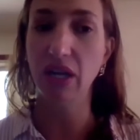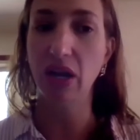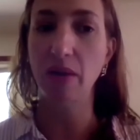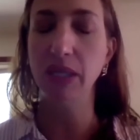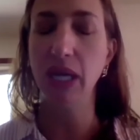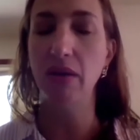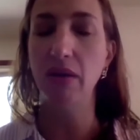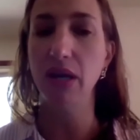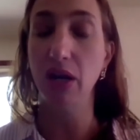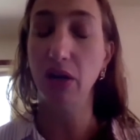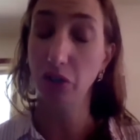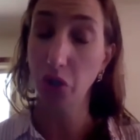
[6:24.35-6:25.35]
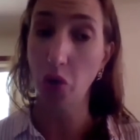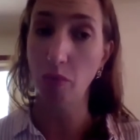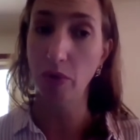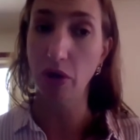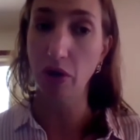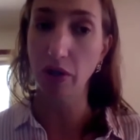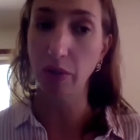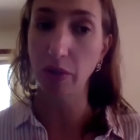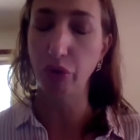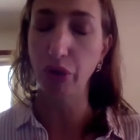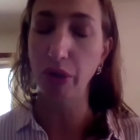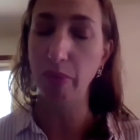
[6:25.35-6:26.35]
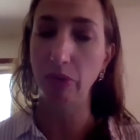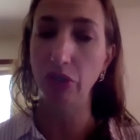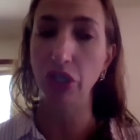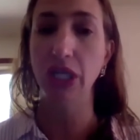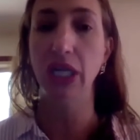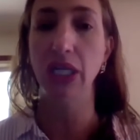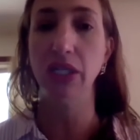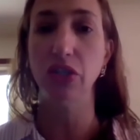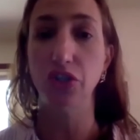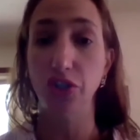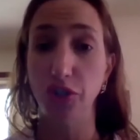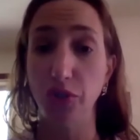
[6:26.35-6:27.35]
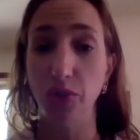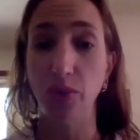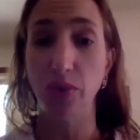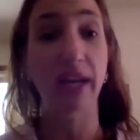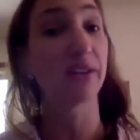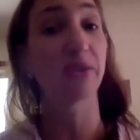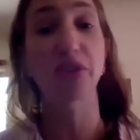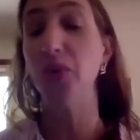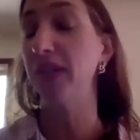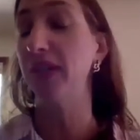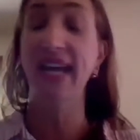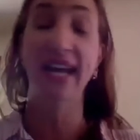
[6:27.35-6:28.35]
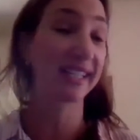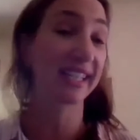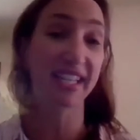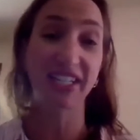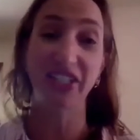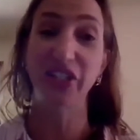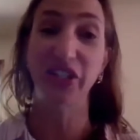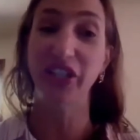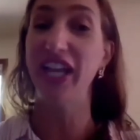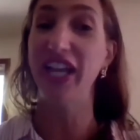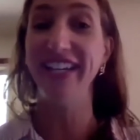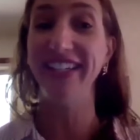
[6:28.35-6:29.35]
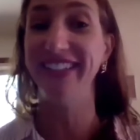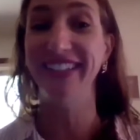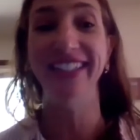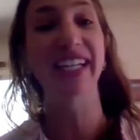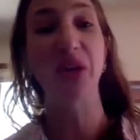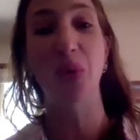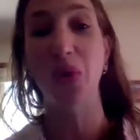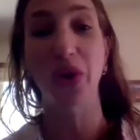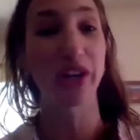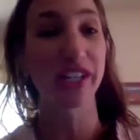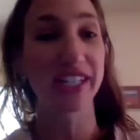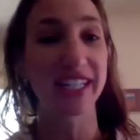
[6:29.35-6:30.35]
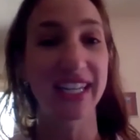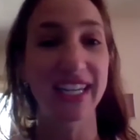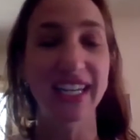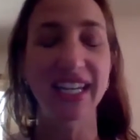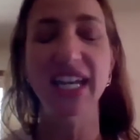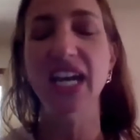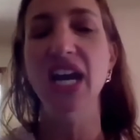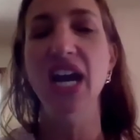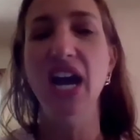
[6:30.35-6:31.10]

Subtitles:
It comes out in October. The pre-publishing date is in June. I don't know what that's going to look like in quarantine.